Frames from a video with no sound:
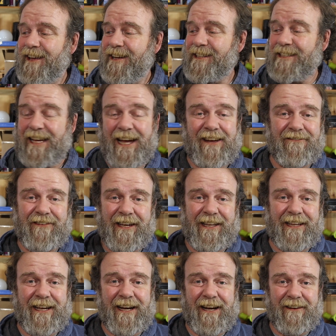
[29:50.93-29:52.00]
Because I got to figure
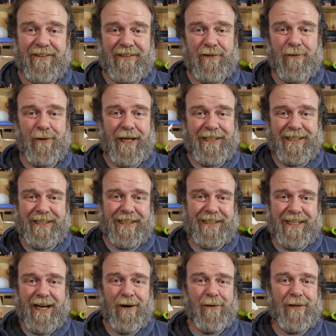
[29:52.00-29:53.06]
that out. To waste
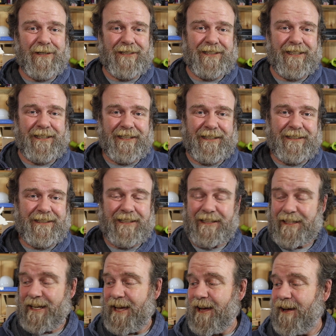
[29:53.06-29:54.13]
six hours, it, eh,
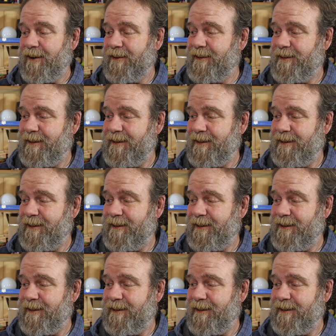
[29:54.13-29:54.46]
no.